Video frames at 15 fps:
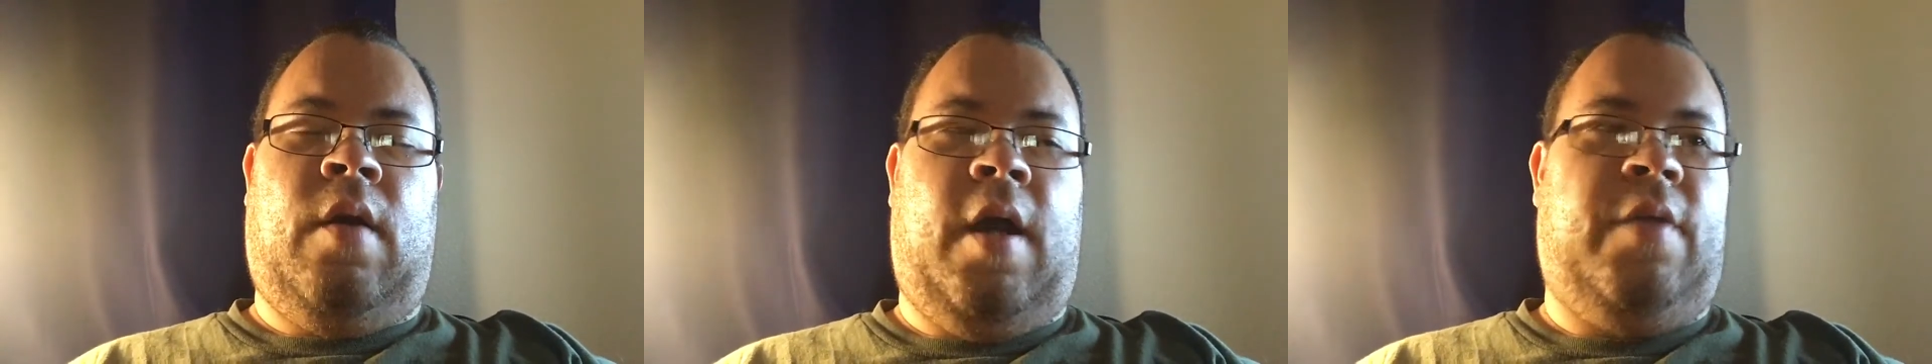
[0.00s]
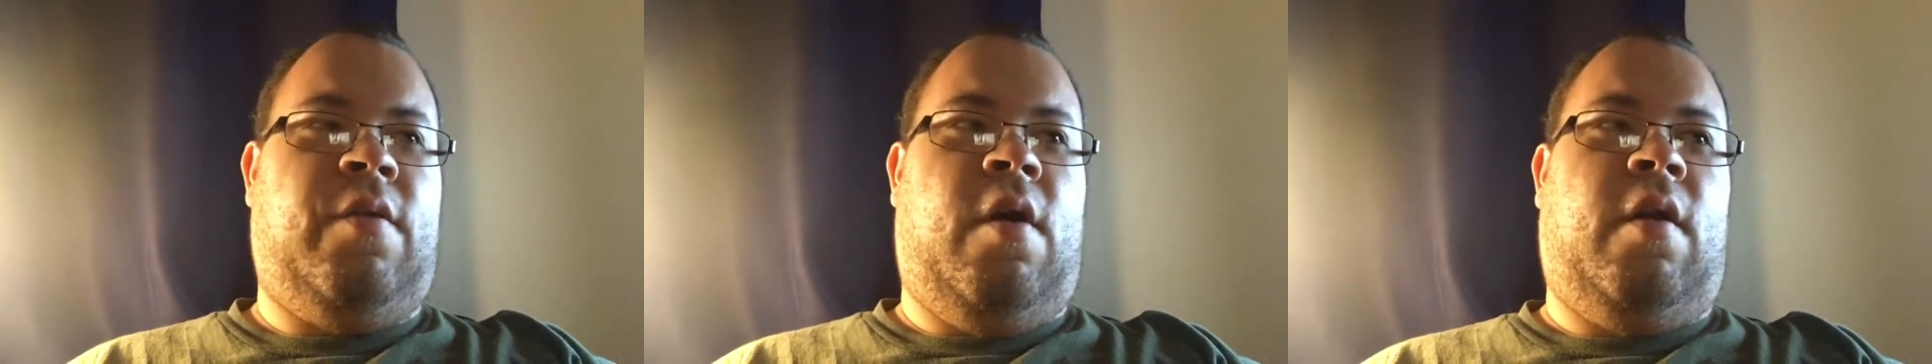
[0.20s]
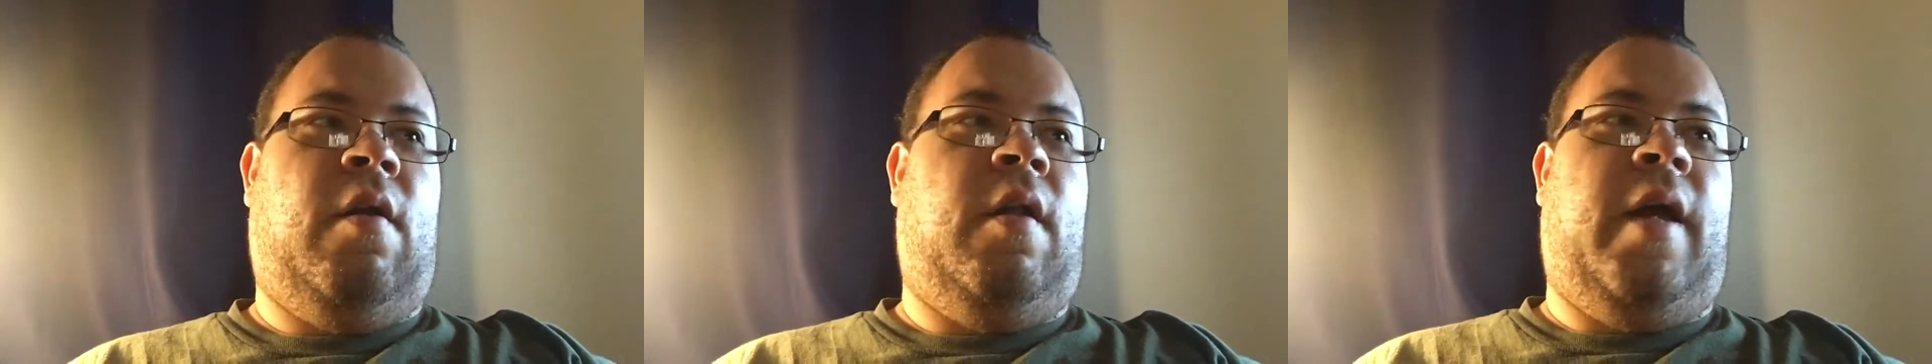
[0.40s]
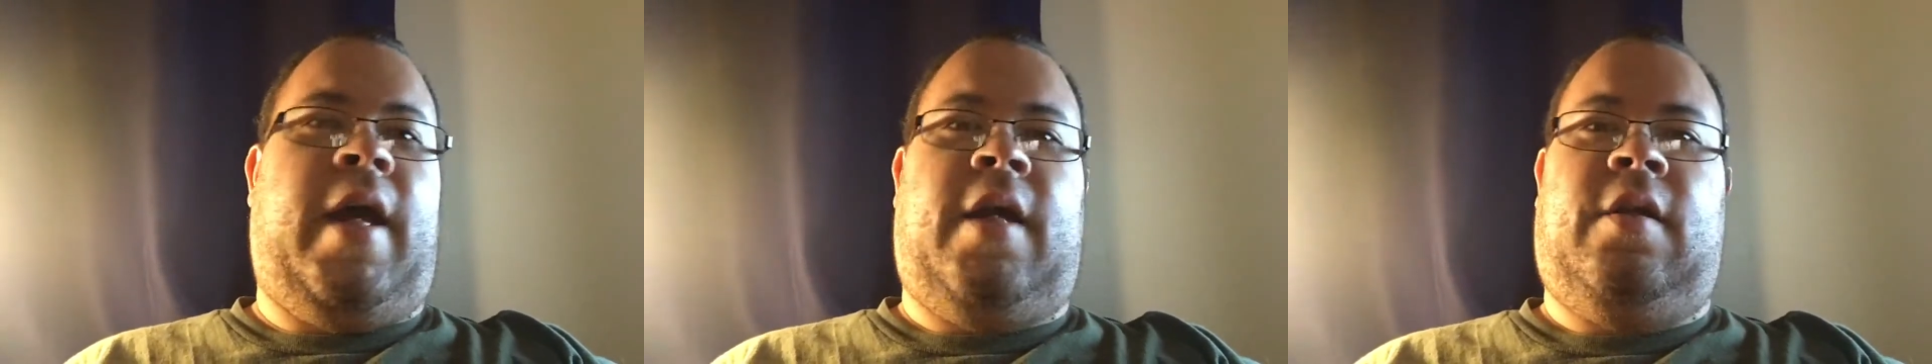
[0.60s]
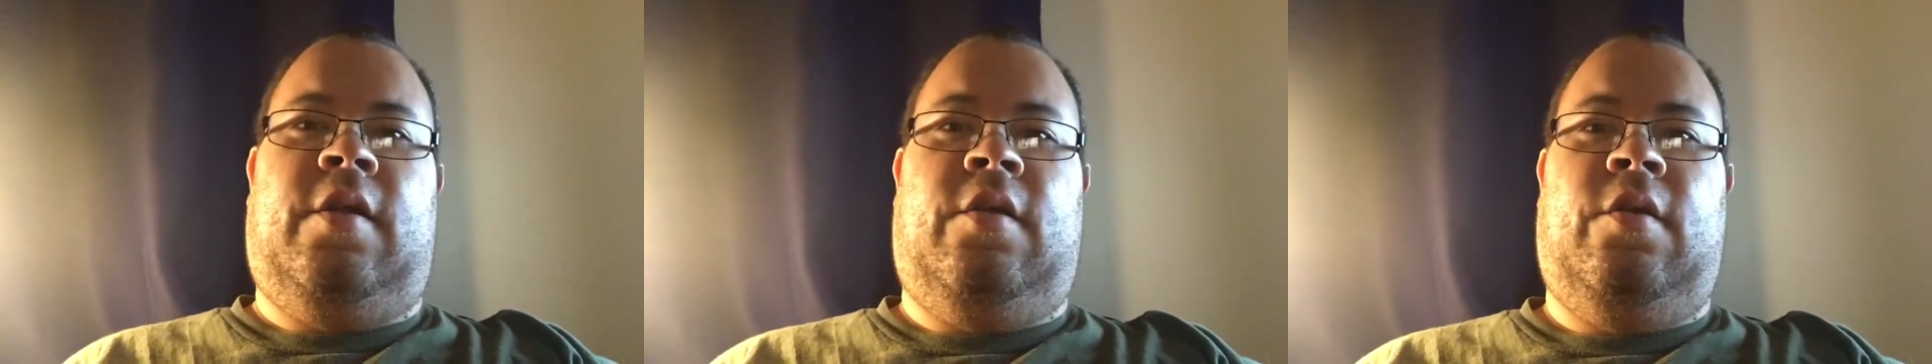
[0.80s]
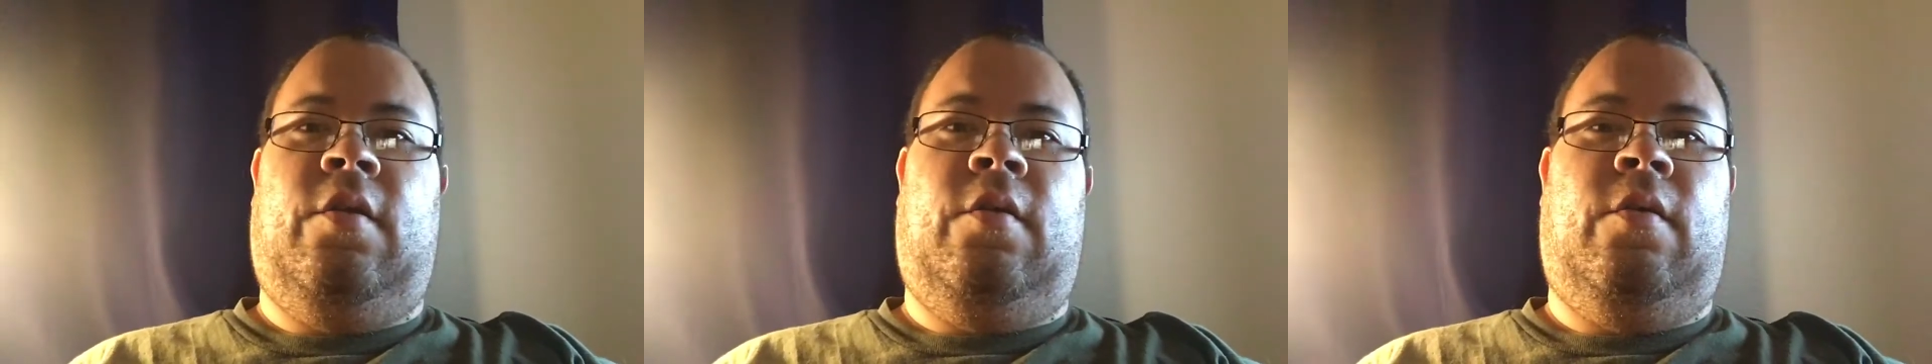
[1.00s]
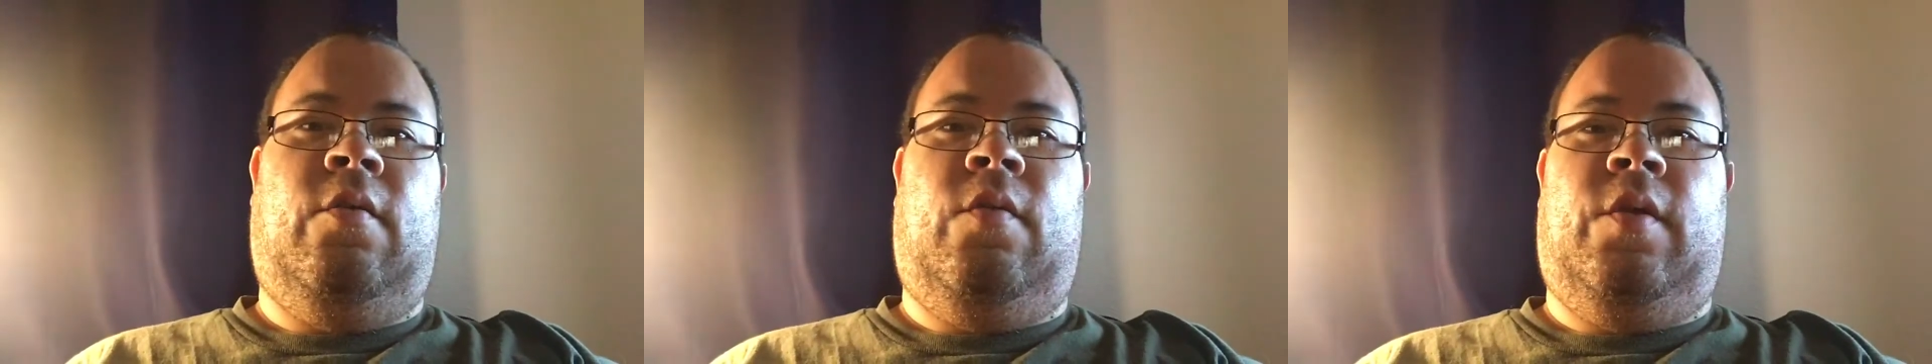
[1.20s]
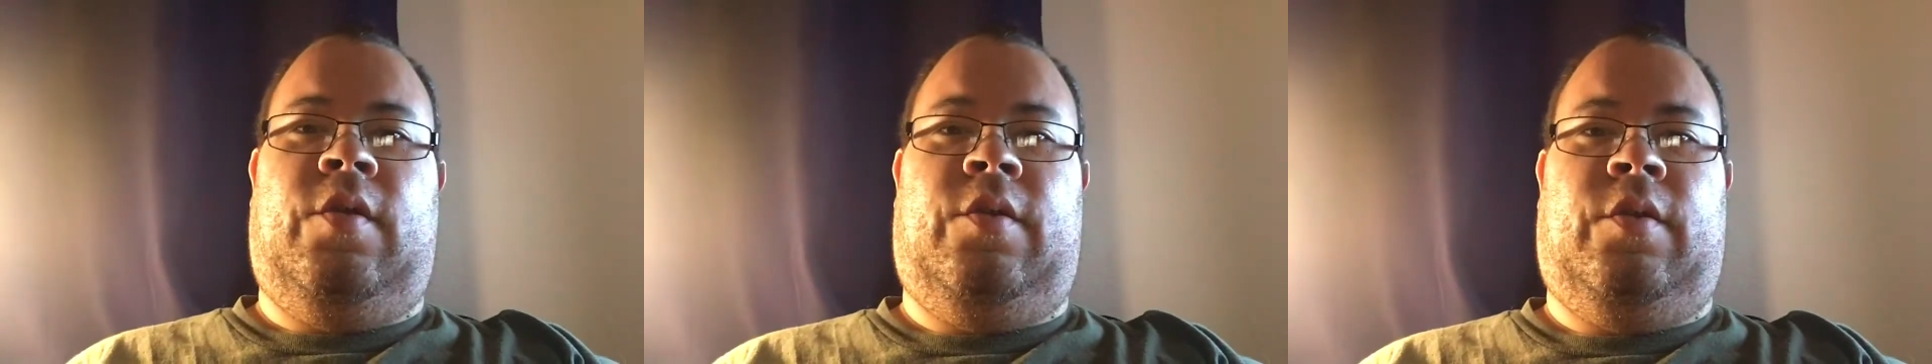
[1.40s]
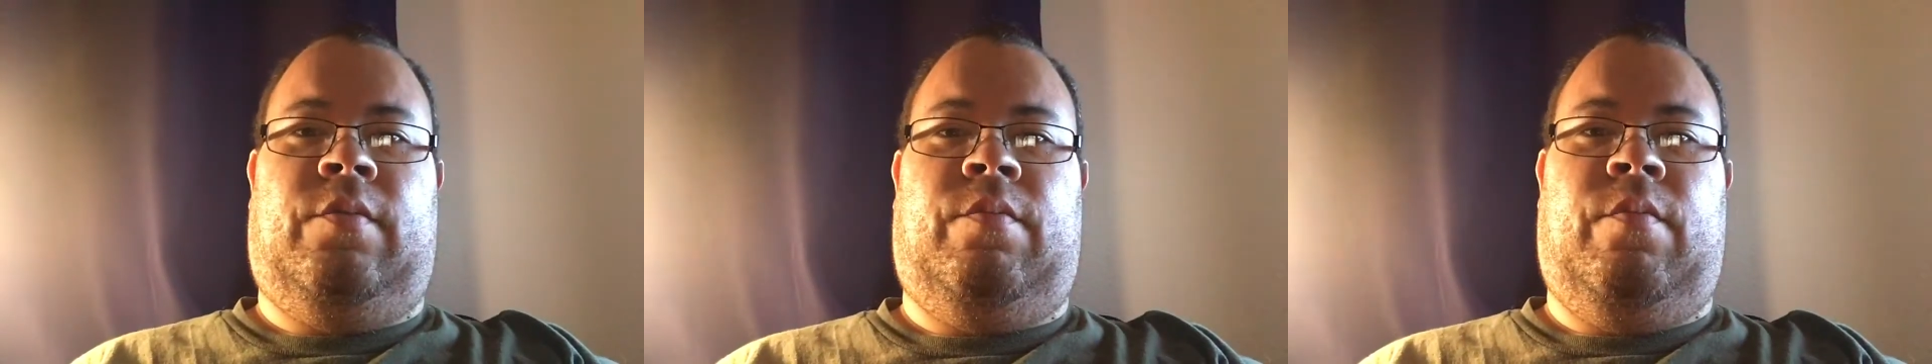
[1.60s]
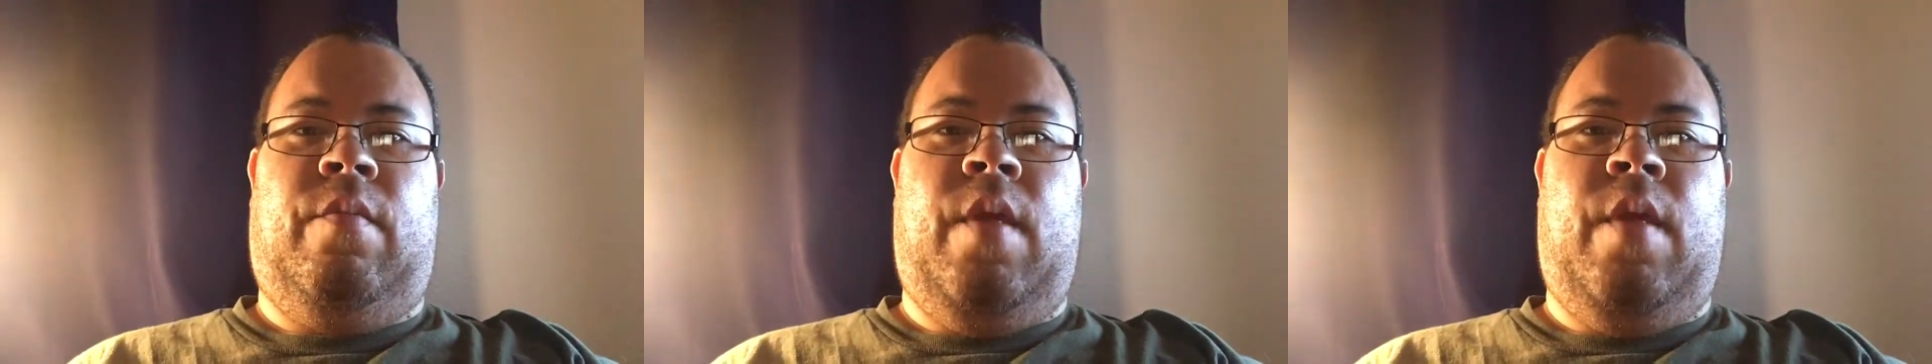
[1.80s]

I thought all I had to do was